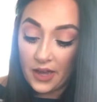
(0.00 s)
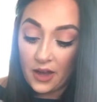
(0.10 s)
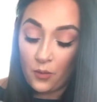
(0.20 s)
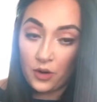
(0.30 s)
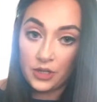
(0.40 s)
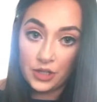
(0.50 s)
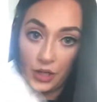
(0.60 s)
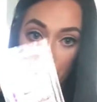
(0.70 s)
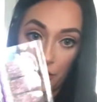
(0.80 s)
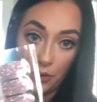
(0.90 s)
I want to
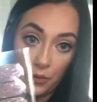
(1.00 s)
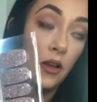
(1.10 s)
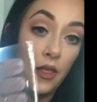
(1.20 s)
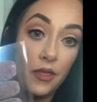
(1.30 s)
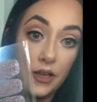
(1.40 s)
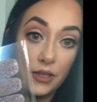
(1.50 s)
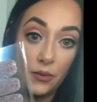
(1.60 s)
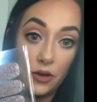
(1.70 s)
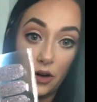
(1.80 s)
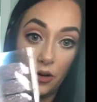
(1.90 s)
do this
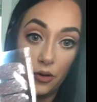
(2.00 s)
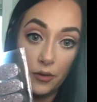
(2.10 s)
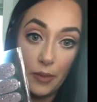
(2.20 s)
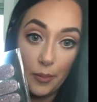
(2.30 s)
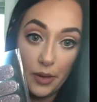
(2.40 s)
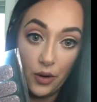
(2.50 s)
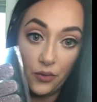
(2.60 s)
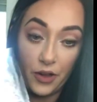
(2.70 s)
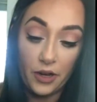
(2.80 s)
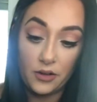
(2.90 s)
one on my middle
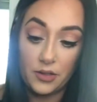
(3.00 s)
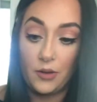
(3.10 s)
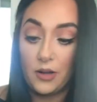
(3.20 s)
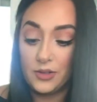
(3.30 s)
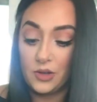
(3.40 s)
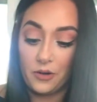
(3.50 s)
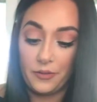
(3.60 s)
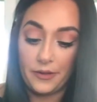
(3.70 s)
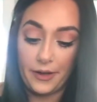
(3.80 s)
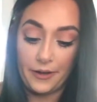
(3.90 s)
finger, so I'll start with
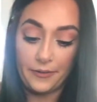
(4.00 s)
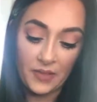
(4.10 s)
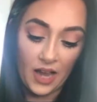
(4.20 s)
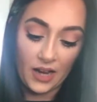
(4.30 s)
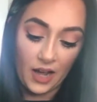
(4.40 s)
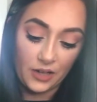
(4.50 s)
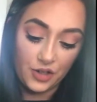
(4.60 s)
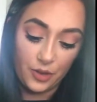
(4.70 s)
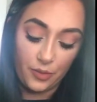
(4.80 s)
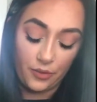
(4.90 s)
that. I kind of
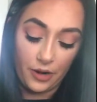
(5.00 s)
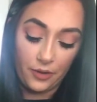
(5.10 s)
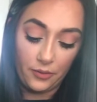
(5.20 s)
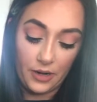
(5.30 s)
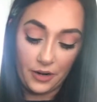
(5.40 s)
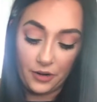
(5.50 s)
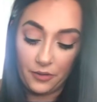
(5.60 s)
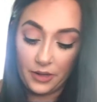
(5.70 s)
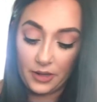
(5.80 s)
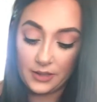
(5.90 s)
jump around when I do
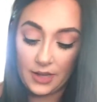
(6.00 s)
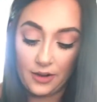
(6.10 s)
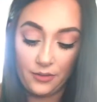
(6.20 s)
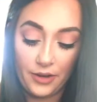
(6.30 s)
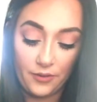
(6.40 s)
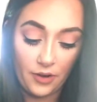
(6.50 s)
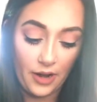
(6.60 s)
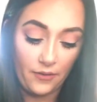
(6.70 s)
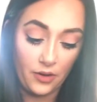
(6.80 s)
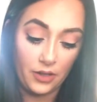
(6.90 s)
it because I don't ever
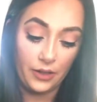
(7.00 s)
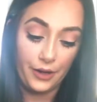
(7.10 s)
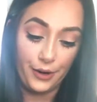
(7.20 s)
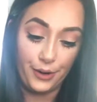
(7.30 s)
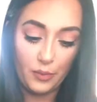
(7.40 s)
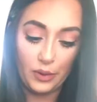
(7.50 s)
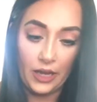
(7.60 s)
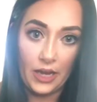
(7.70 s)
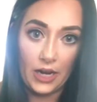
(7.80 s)
have a clear plan.